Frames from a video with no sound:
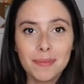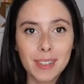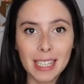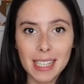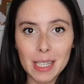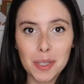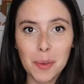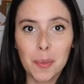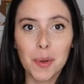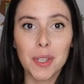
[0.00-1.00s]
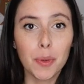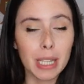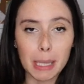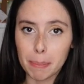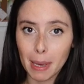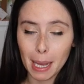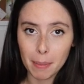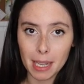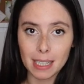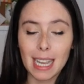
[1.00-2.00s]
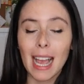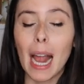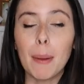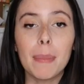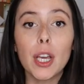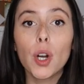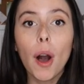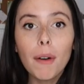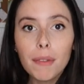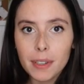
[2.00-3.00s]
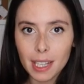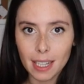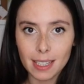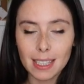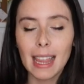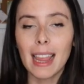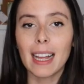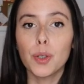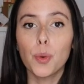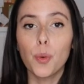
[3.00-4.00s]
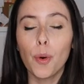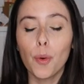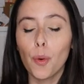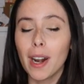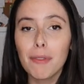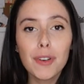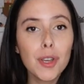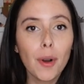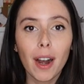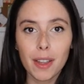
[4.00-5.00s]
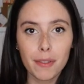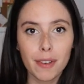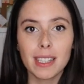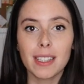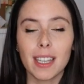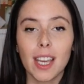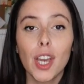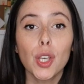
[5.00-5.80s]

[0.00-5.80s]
that's it. Proceed with the payment and be confident that whatever you are investing,